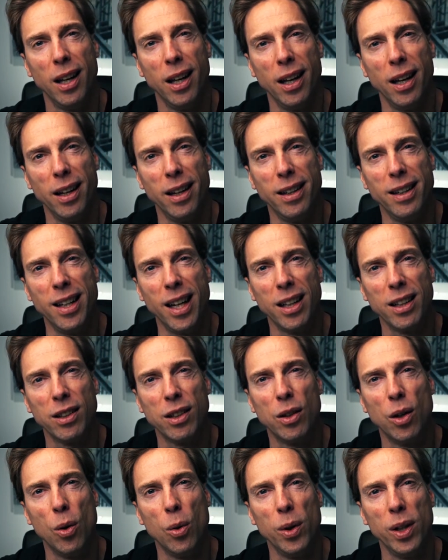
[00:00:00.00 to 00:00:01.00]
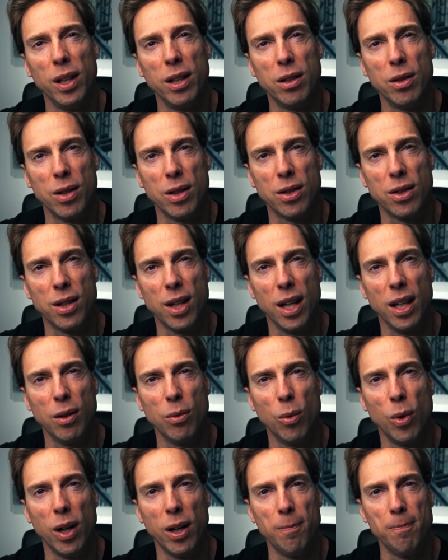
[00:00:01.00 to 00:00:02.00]
not go into a state
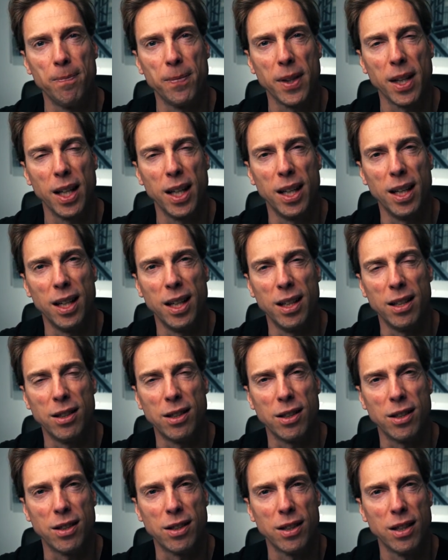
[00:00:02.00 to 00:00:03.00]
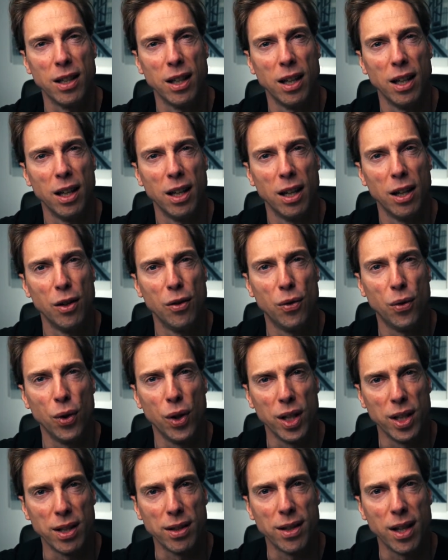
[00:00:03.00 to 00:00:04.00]
where it just
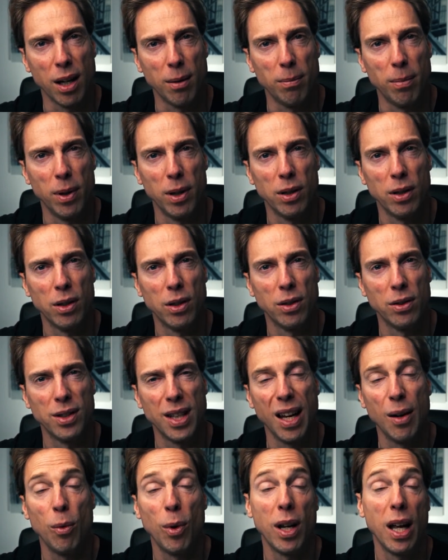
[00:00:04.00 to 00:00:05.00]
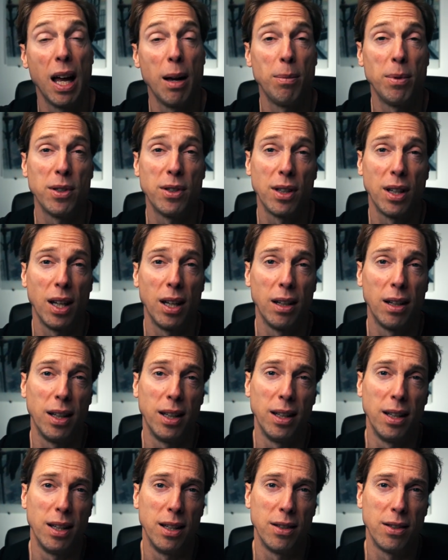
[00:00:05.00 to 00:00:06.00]
freezes up. Because that what happens a lot
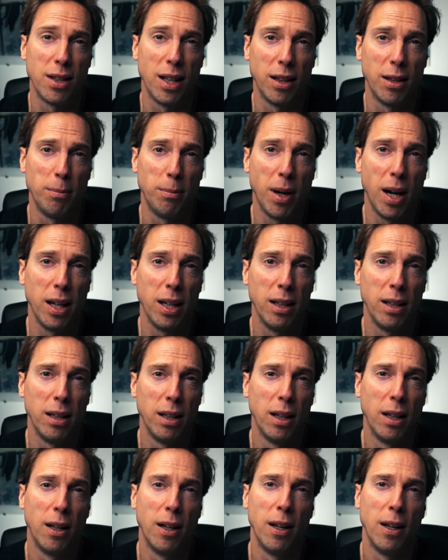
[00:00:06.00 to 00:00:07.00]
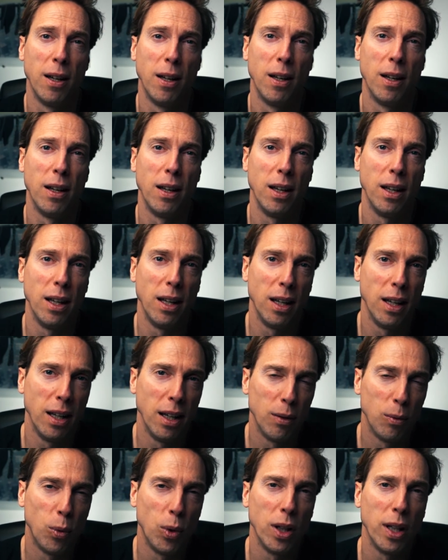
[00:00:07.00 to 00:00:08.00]
is that the body, it
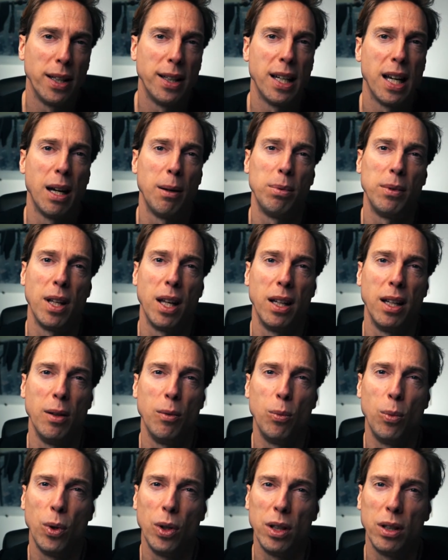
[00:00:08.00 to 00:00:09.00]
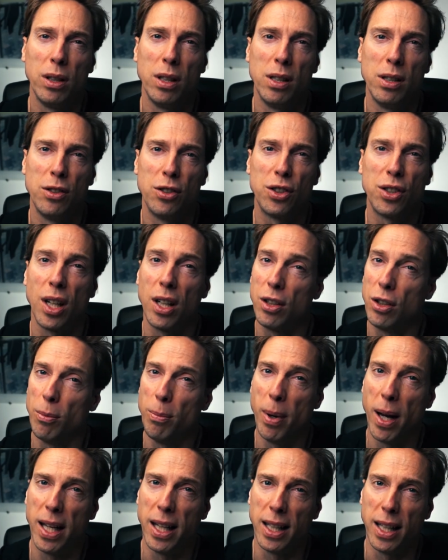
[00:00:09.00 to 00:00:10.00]
will adapt and it will start to
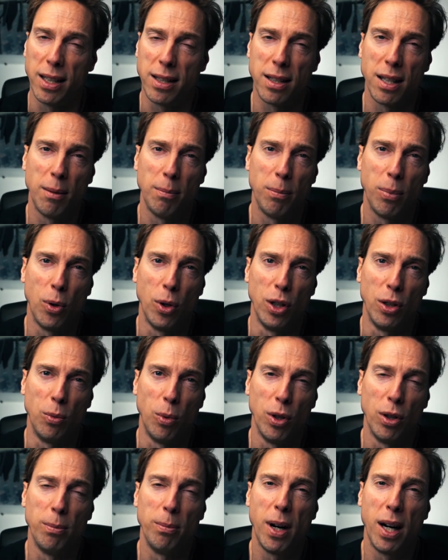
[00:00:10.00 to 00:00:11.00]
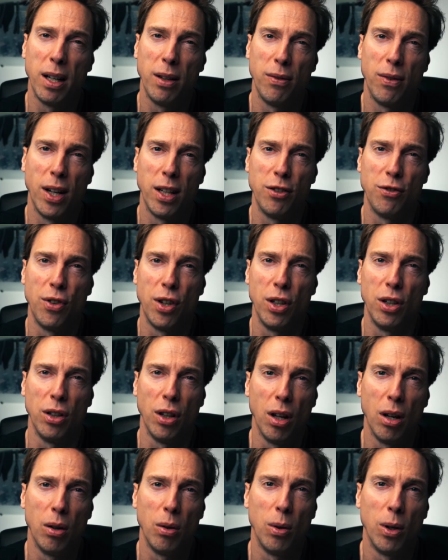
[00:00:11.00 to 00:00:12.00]
panic at some point. When your body fat is very
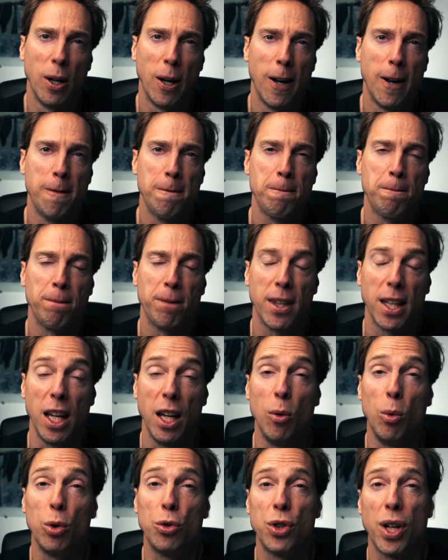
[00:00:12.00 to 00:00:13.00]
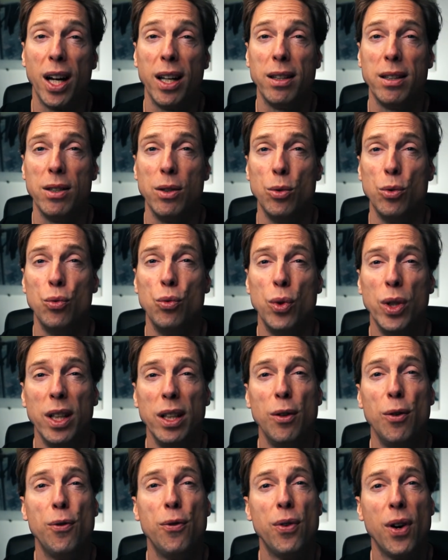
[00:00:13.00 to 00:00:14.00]
low, it will try to really
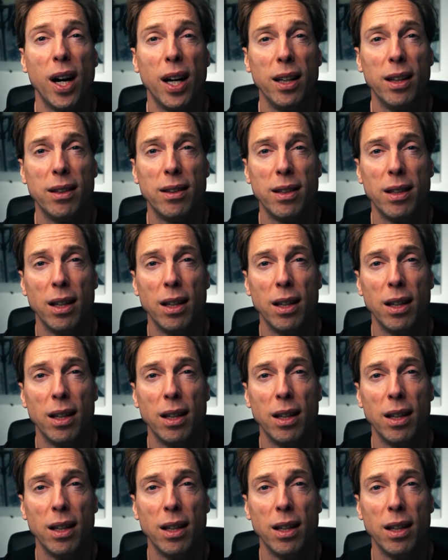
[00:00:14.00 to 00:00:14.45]
fight